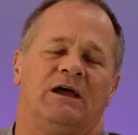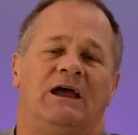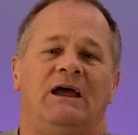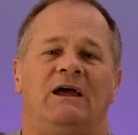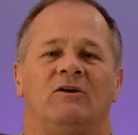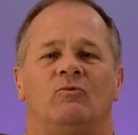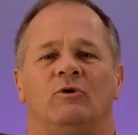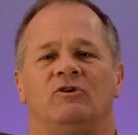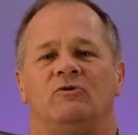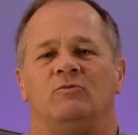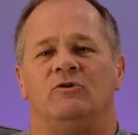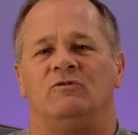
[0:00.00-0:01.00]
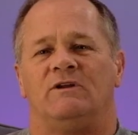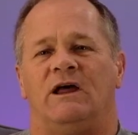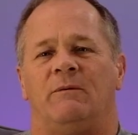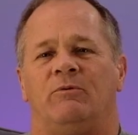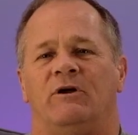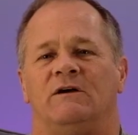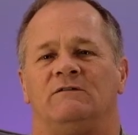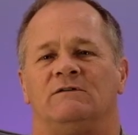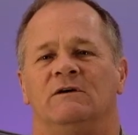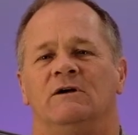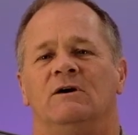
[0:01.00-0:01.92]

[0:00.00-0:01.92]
And when you move to that place,